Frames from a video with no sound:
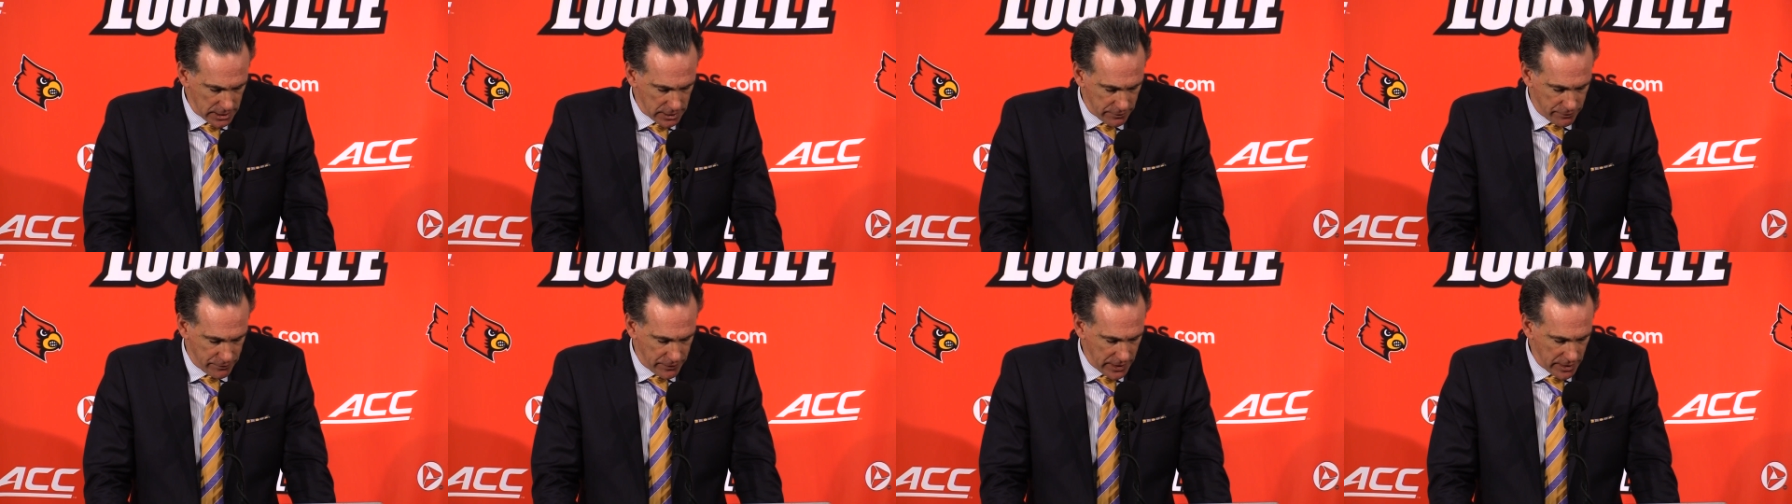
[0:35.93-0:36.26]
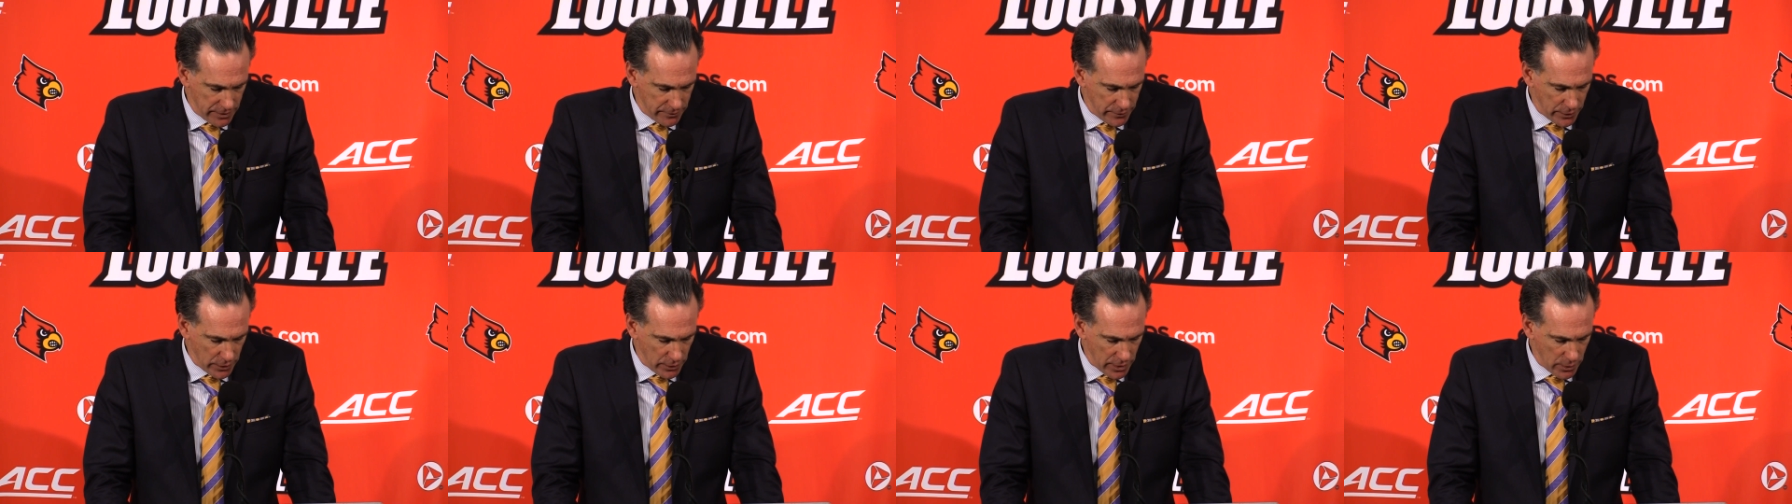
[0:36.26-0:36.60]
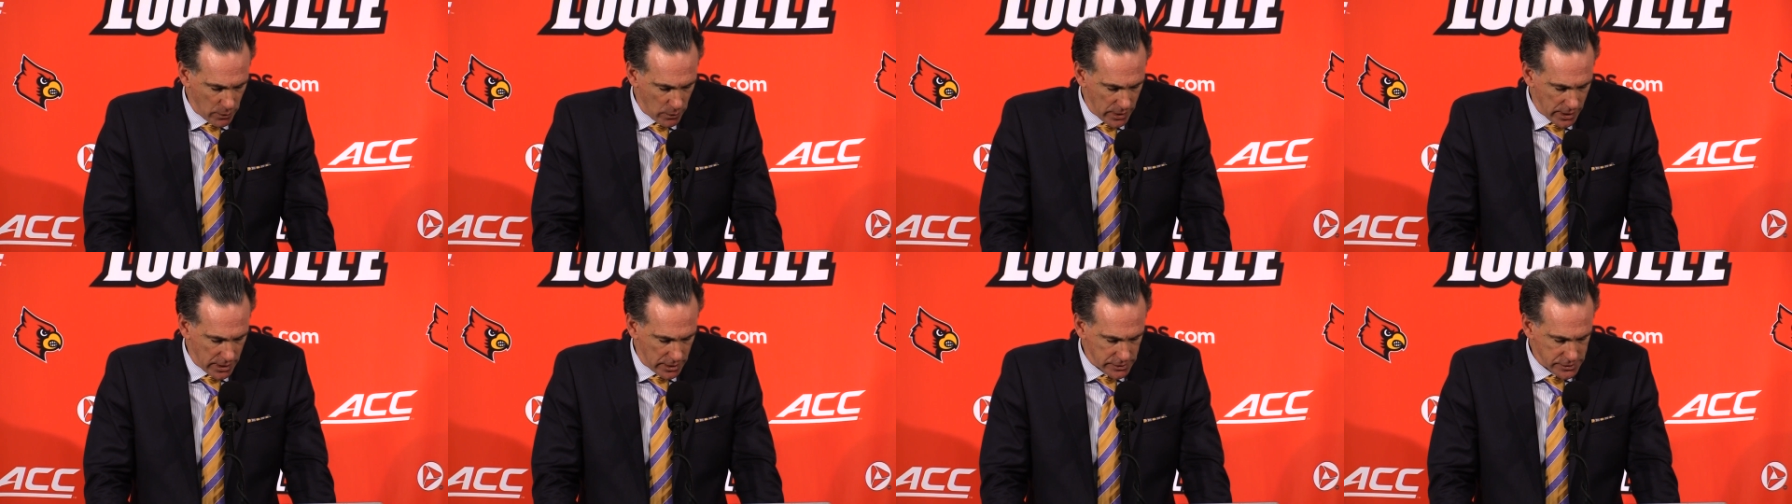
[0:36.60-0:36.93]
defend very
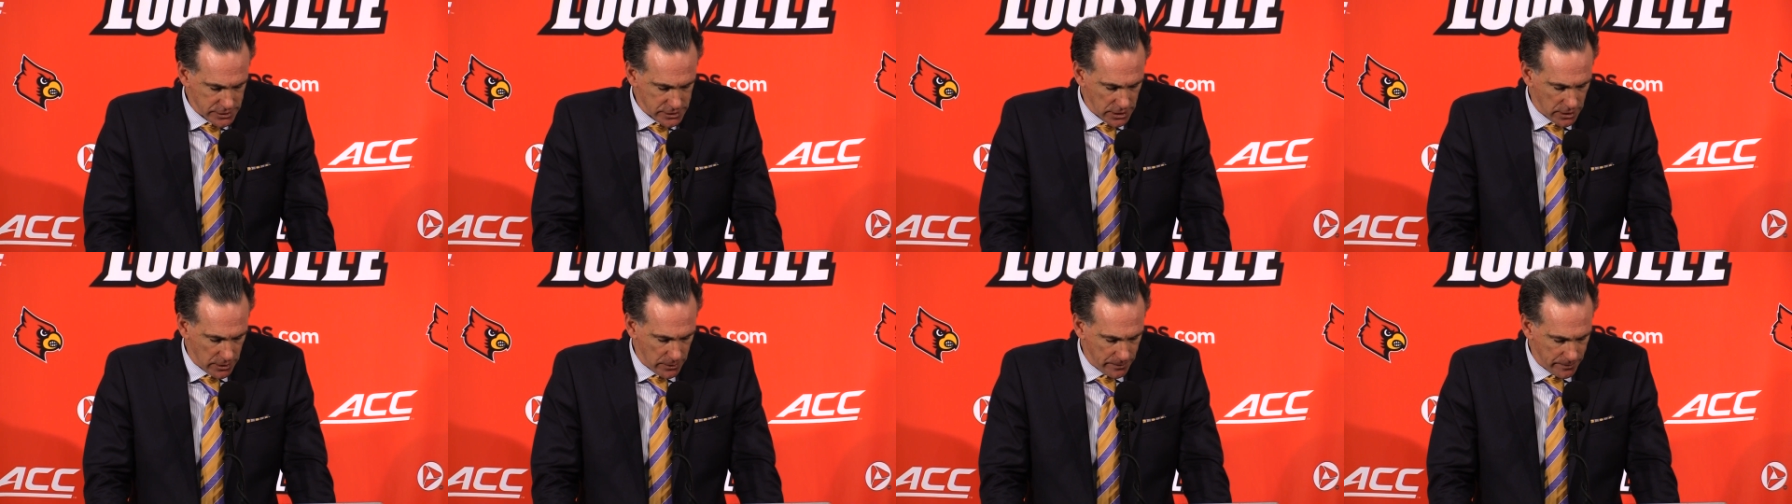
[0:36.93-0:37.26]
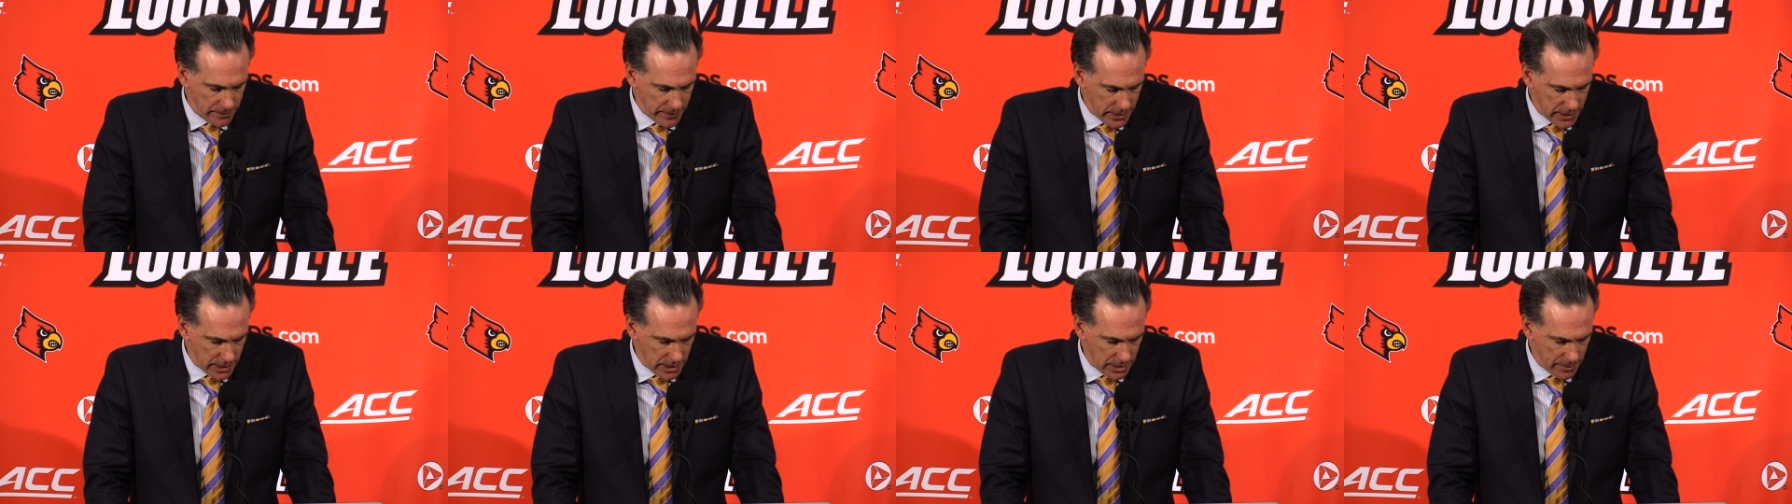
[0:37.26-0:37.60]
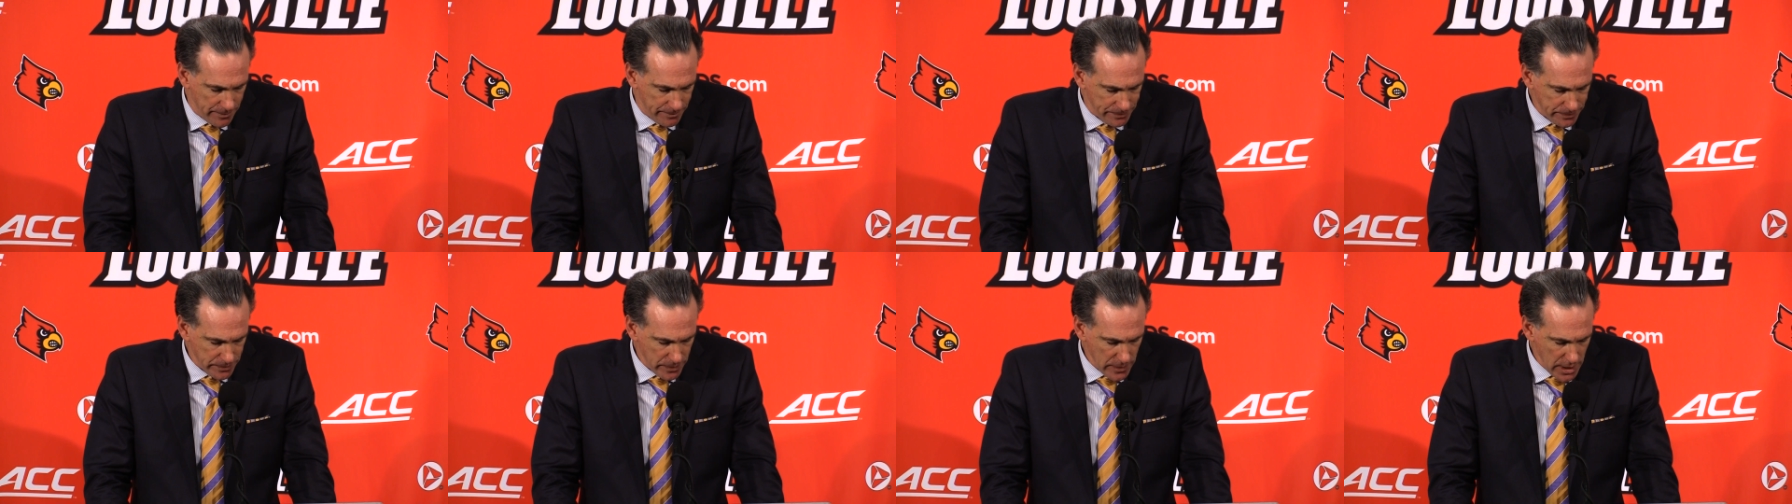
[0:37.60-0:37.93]
well. So um,